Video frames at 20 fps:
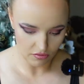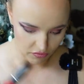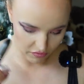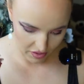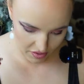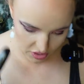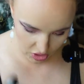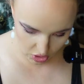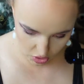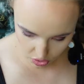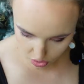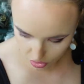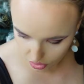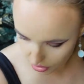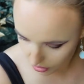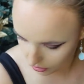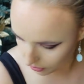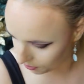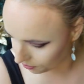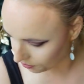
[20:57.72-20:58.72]
Very
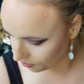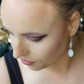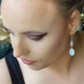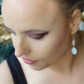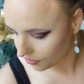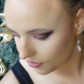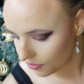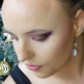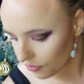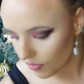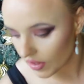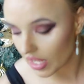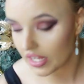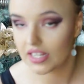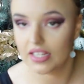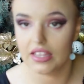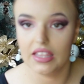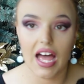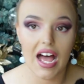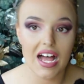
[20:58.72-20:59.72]
good.
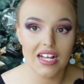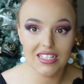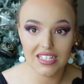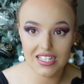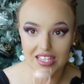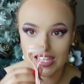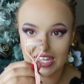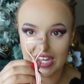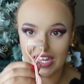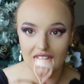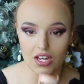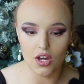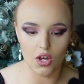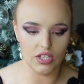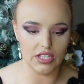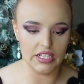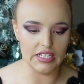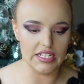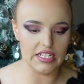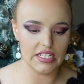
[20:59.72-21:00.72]
Last thing
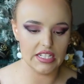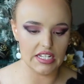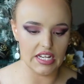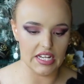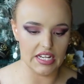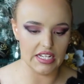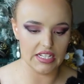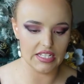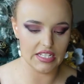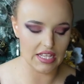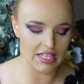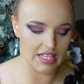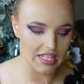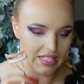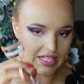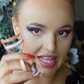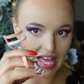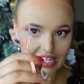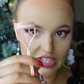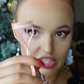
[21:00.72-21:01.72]
on the list is the
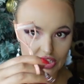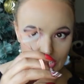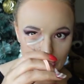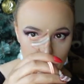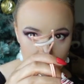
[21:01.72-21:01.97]
lashes.